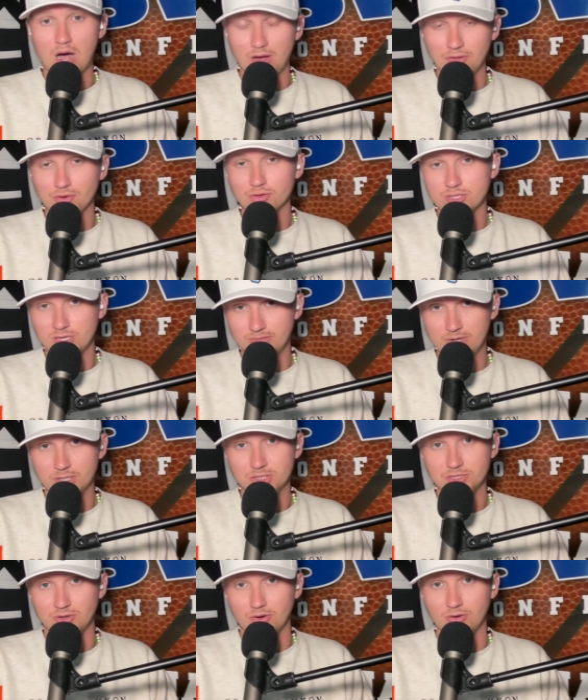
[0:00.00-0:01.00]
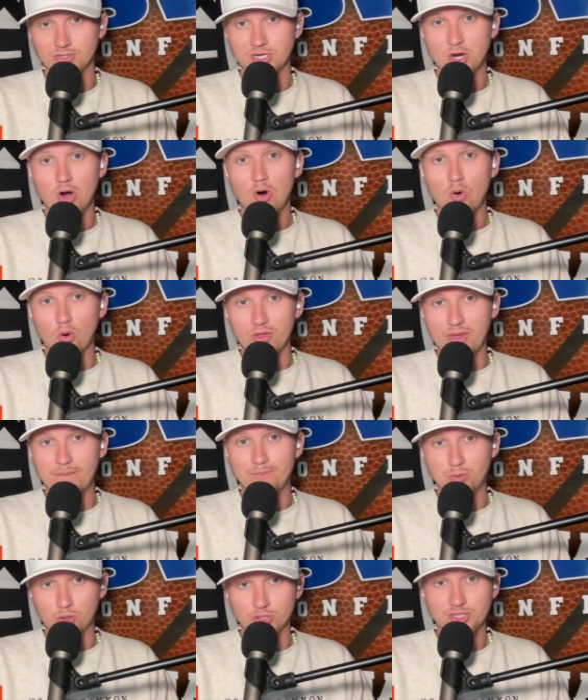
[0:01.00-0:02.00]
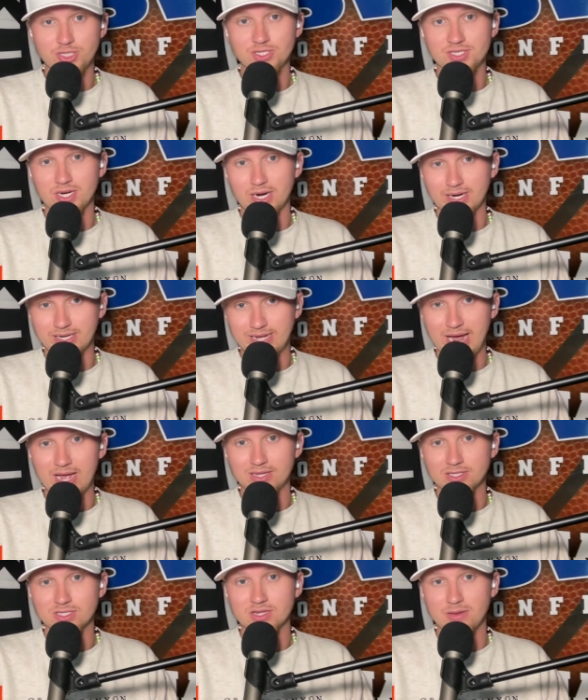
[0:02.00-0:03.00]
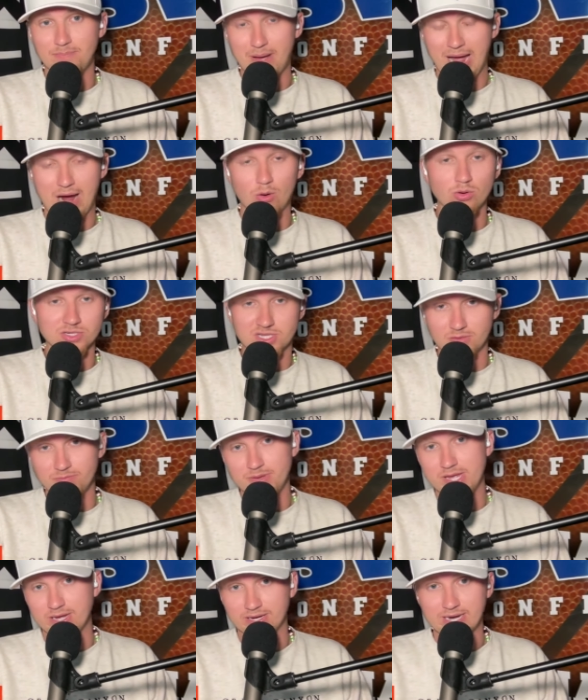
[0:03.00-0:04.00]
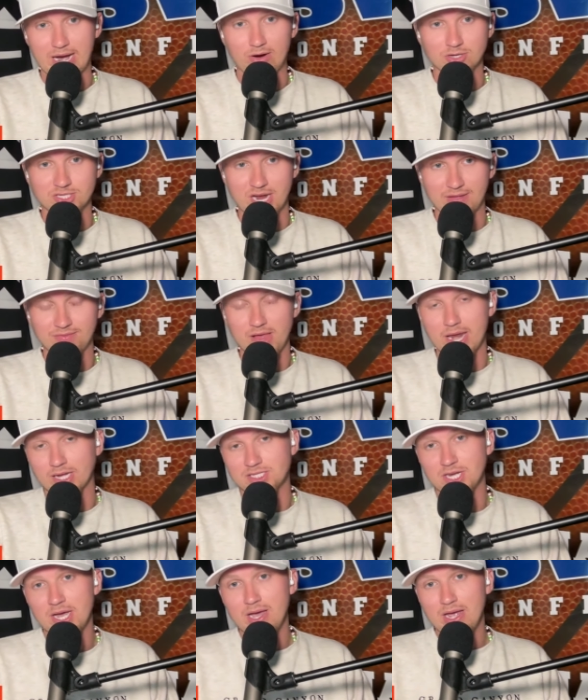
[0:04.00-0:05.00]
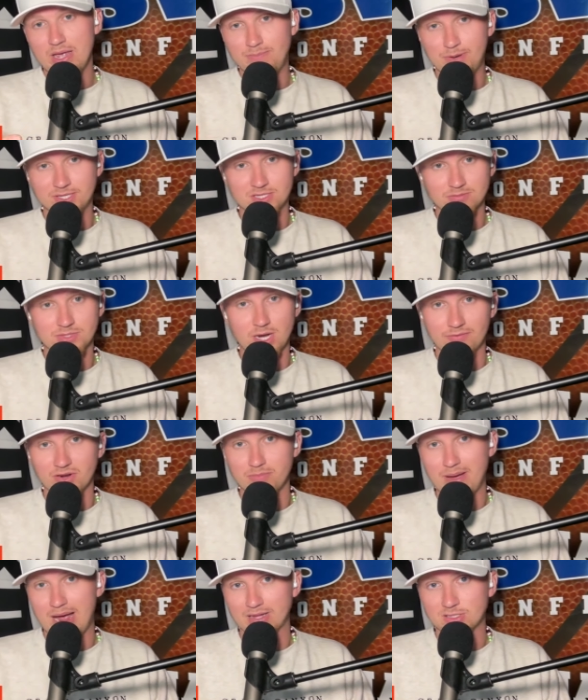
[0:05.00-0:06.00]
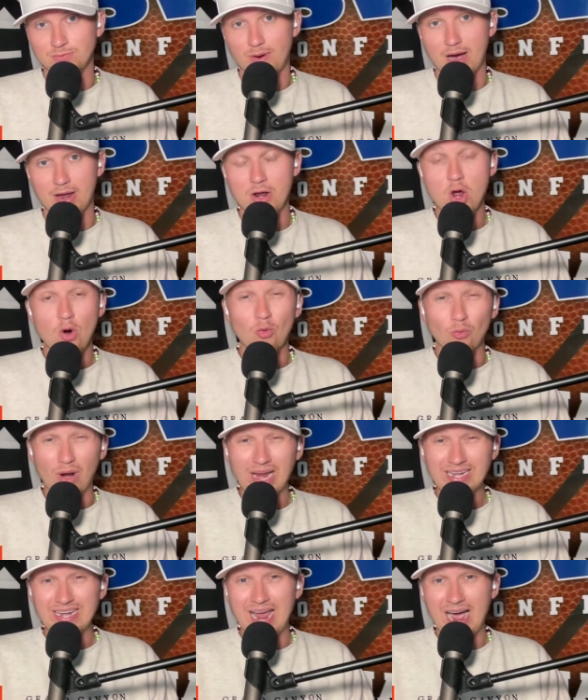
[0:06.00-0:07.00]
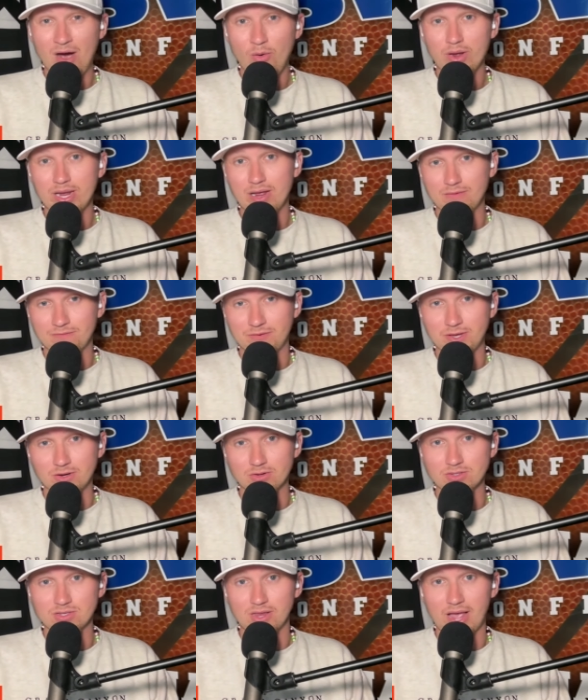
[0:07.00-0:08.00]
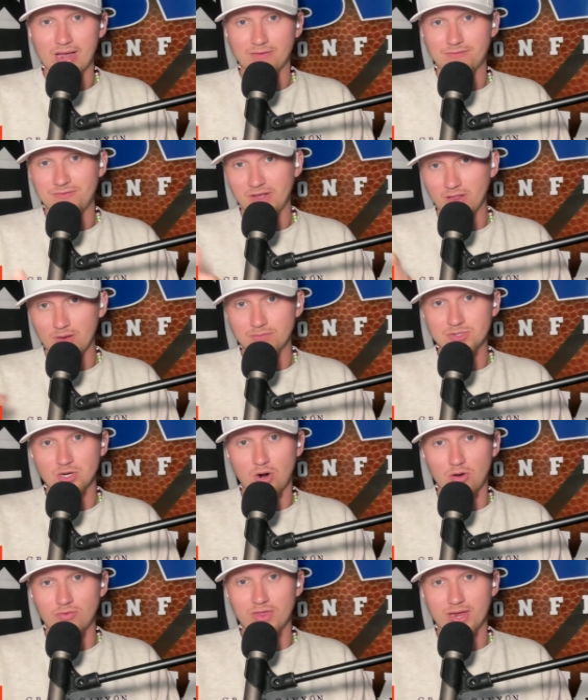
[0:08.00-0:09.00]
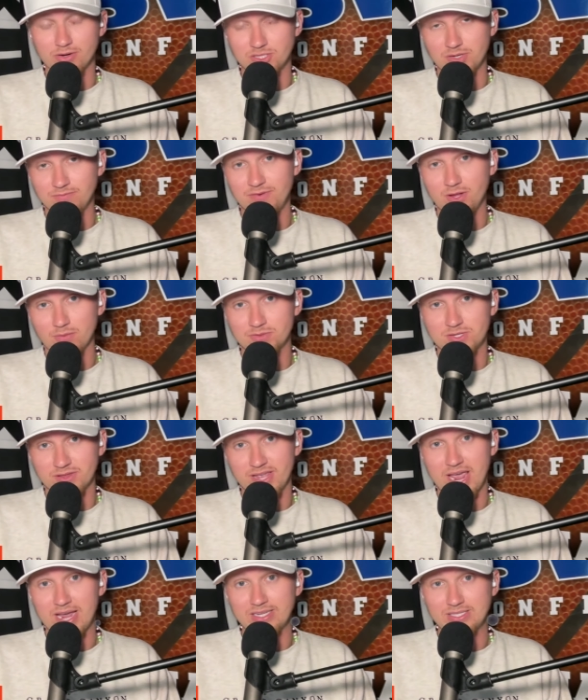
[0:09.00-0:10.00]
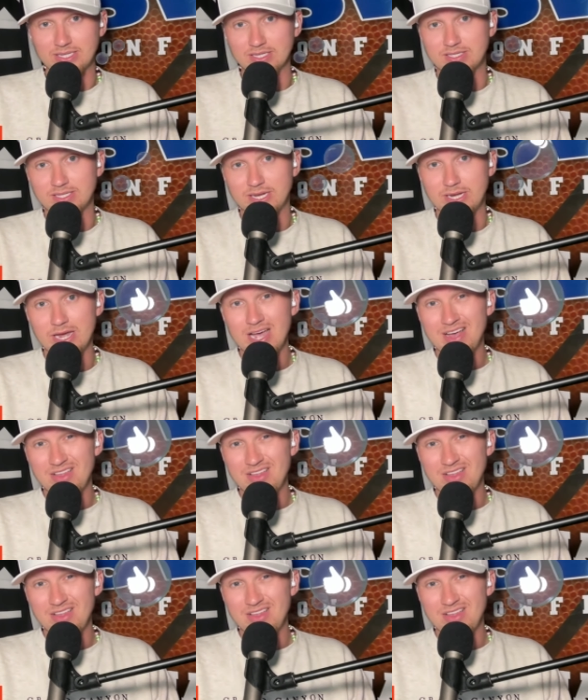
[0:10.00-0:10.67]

other commissioners or that pushes against the powers that be in college athletics, he puts himself in a bad spot. Right now, it feels like Phillips over there, Jim Phillips at the ACC,